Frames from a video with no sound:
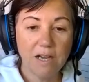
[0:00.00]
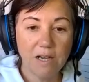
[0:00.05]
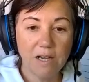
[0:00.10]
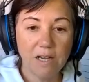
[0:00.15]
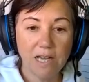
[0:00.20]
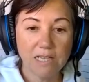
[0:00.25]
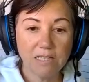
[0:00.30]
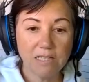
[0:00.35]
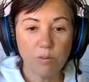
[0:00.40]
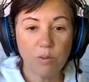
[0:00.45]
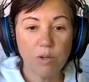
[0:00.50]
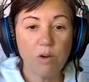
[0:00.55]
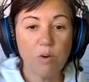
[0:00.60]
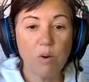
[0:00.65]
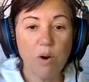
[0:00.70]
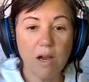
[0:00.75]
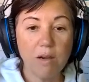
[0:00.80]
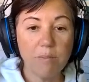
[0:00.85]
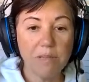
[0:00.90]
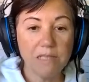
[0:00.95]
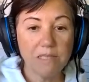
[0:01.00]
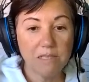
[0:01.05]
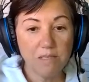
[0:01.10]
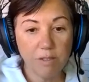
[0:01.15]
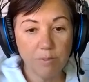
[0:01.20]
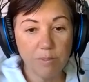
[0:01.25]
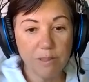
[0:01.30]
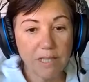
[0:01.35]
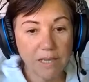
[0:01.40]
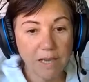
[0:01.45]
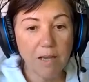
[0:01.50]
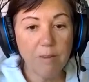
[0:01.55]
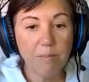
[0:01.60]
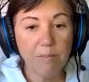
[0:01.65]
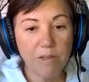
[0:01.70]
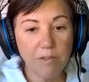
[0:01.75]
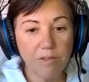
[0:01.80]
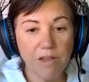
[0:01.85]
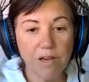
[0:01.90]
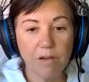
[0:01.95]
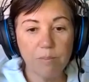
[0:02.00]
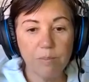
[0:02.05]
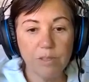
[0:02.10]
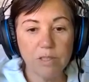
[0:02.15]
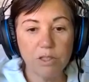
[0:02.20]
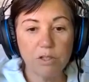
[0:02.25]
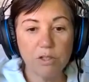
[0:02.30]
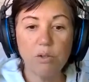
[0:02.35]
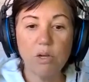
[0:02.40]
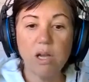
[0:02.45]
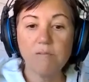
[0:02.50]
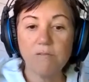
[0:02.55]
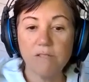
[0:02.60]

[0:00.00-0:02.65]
as a requirement to become a therapist,